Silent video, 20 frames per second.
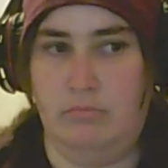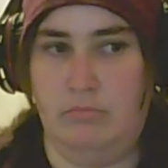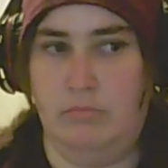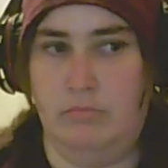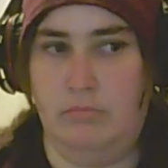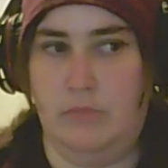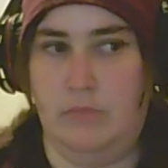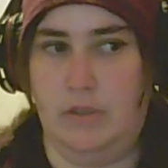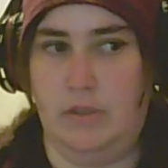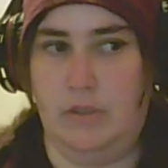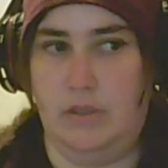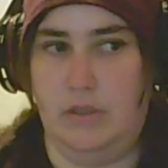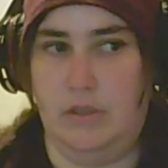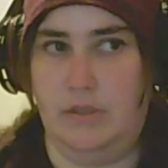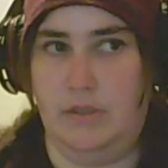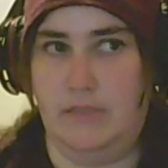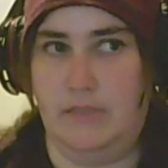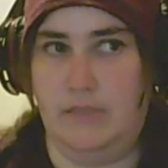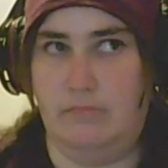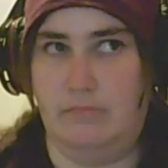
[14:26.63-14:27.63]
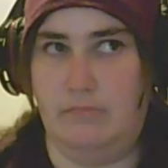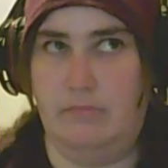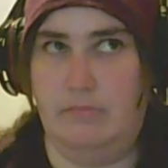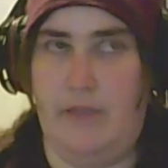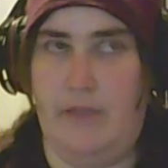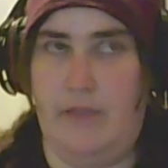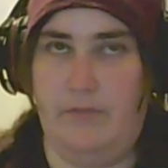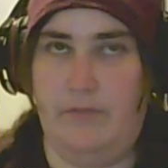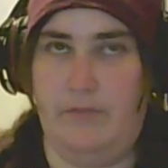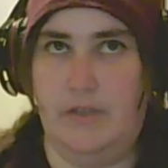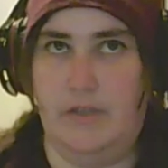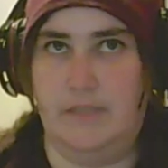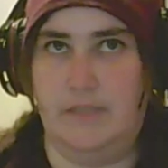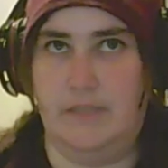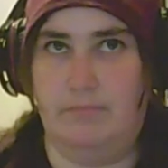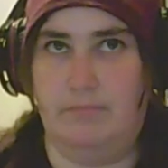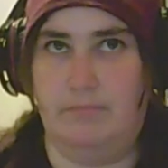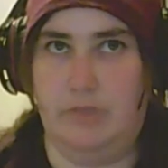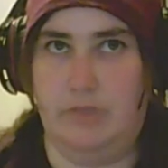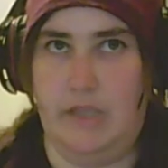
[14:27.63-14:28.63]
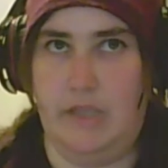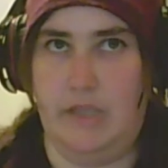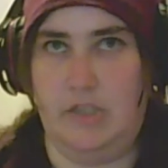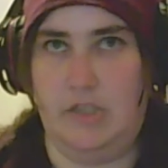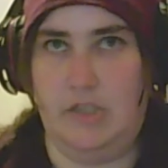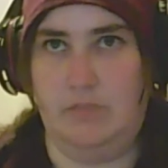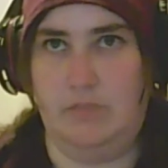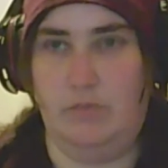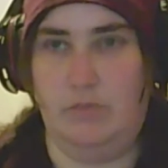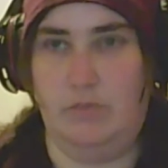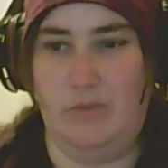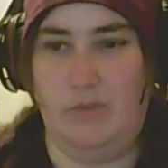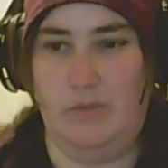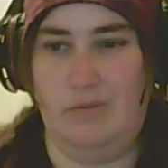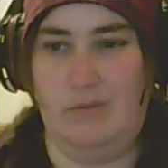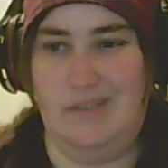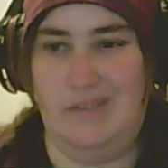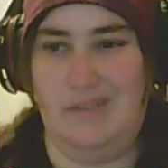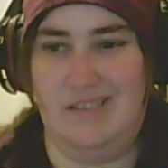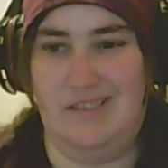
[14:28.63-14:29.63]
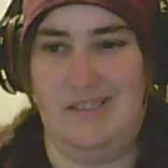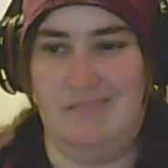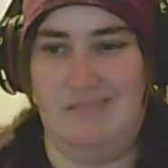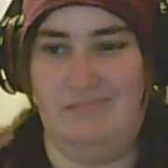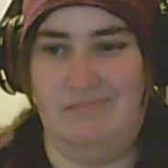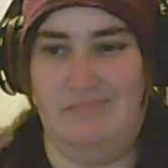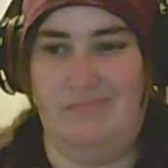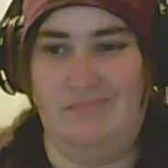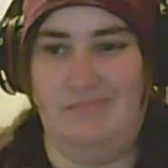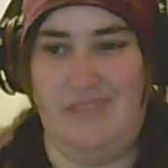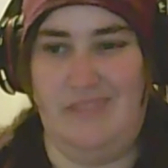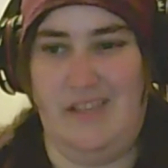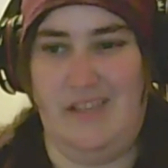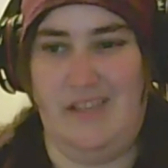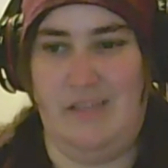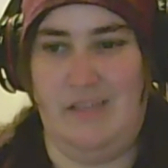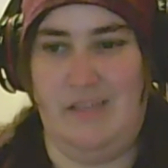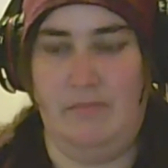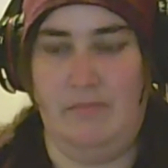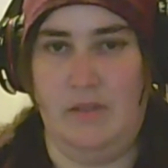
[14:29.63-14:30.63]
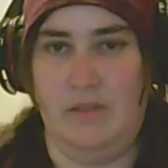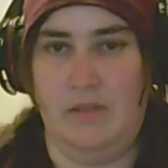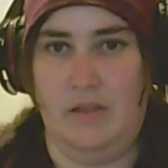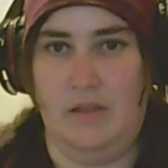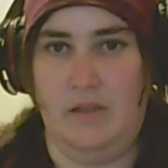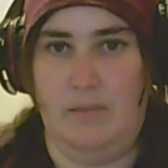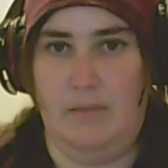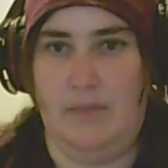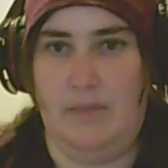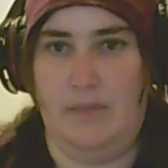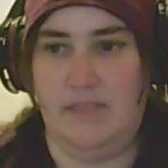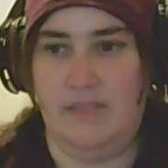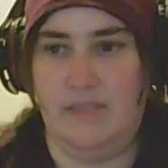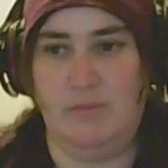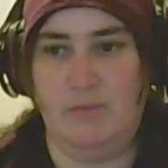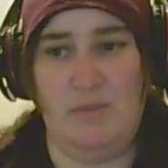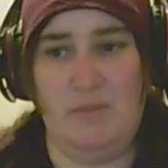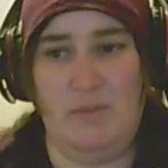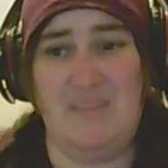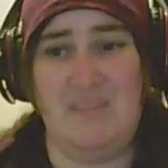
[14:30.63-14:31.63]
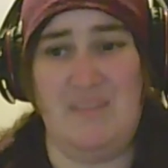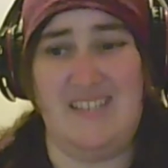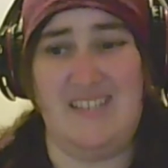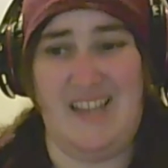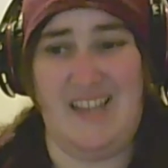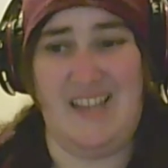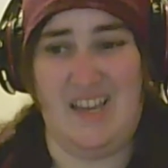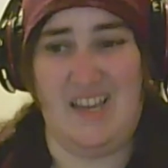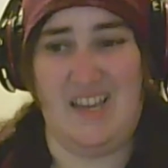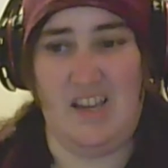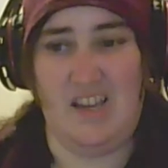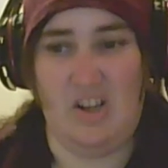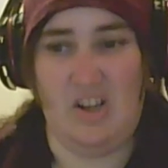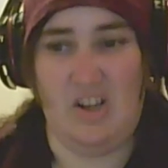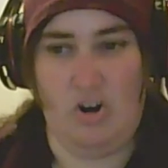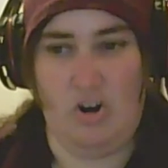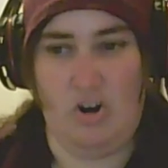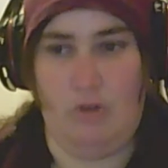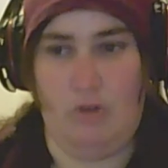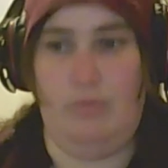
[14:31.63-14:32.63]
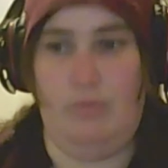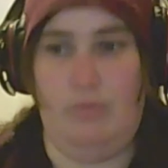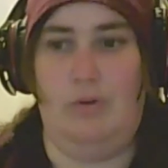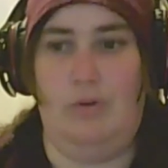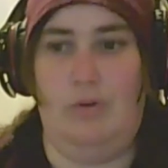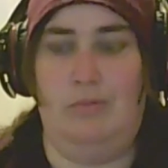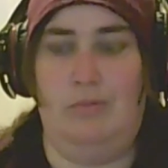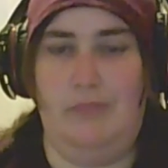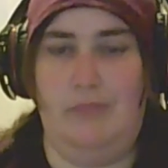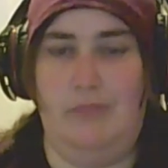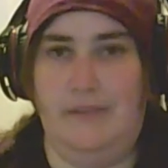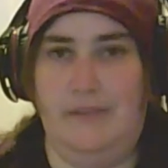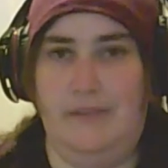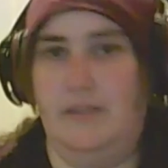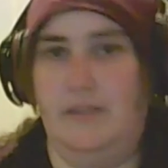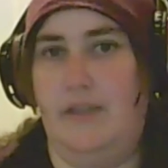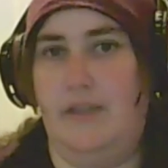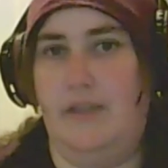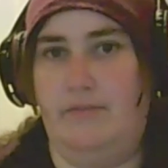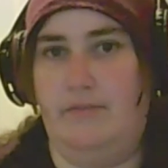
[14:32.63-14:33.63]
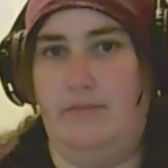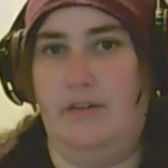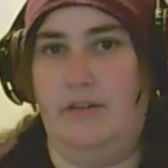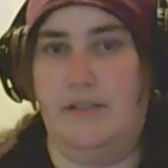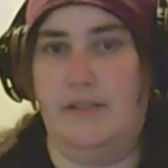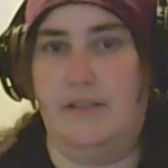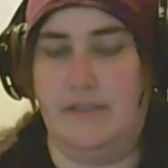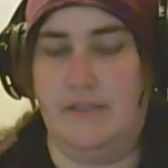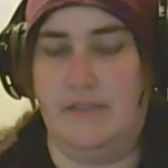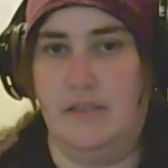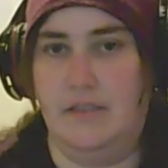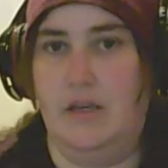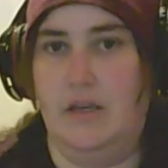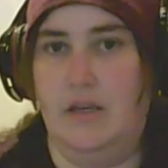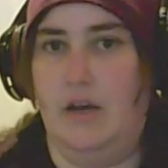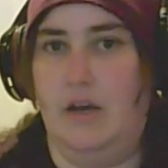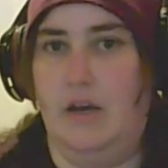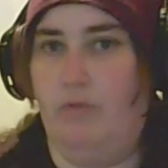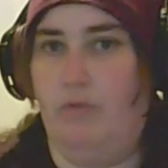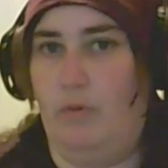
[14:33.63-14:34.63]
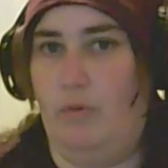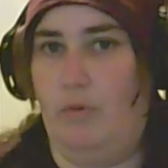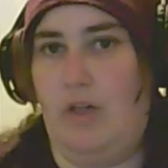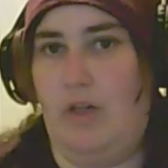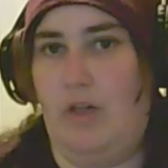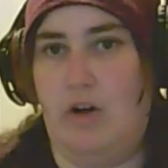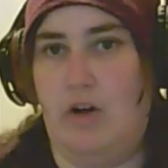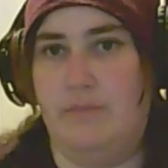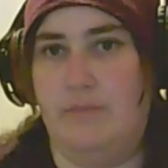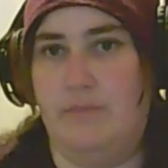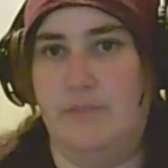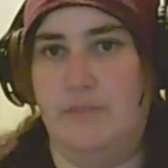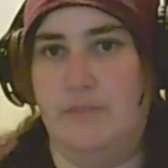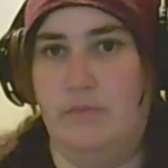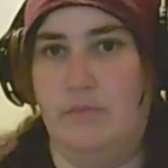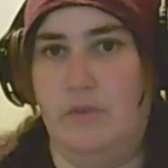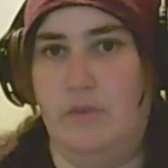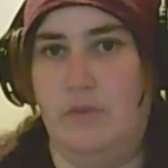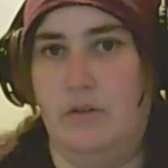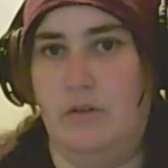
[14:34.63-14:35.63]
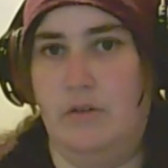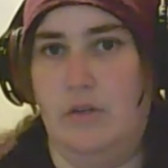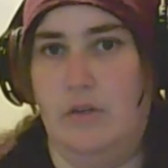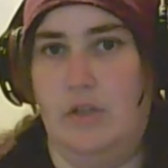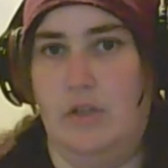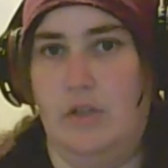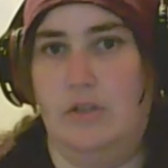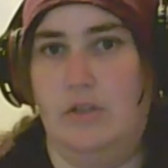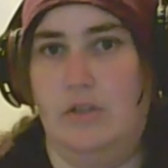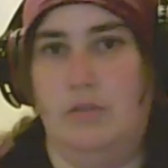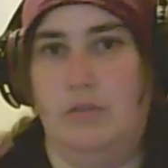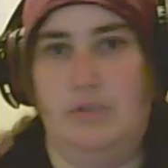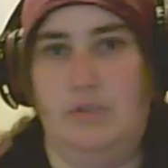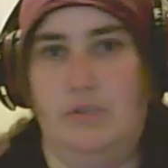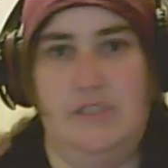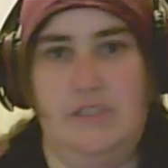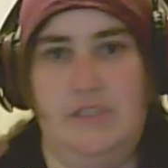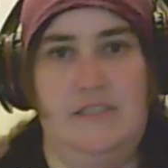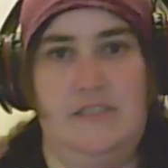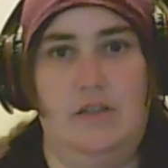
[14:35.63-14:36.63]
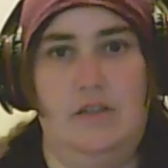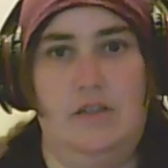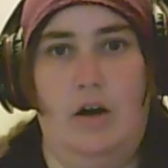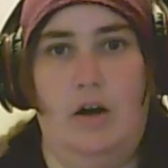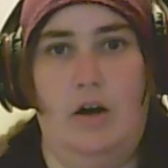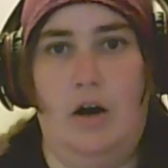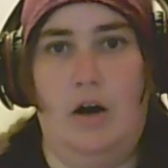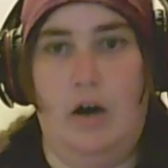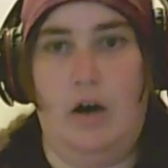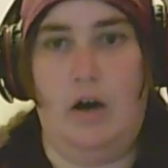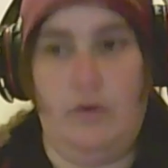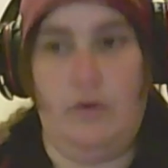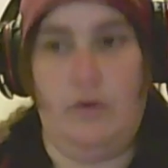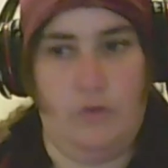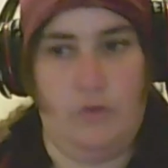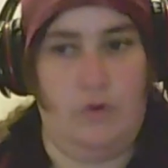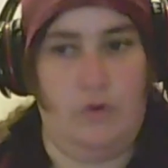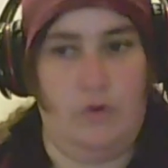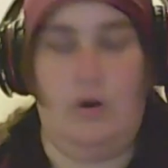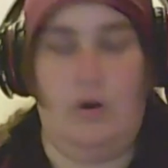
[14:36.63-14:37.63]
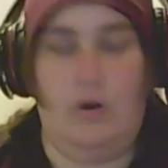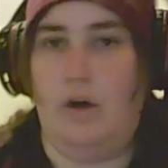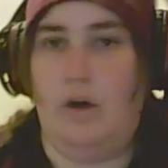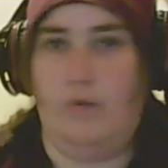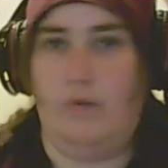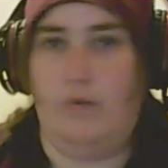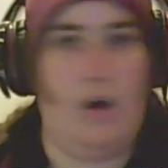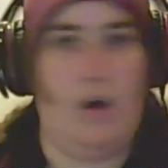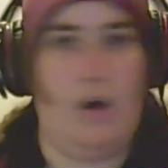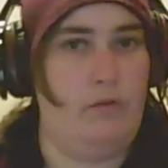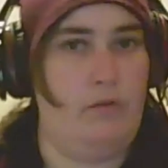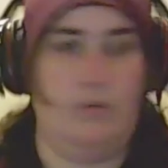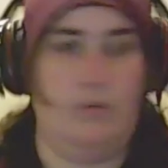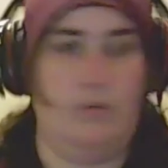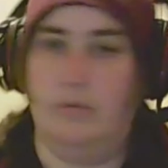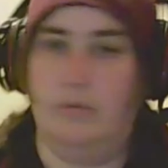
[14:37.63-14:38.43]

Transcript: The Netflix Bleach movie was eh. But some of them can be terrible. Like the Netflix Full Metal Alchemist movie, which is awful, awful, awful.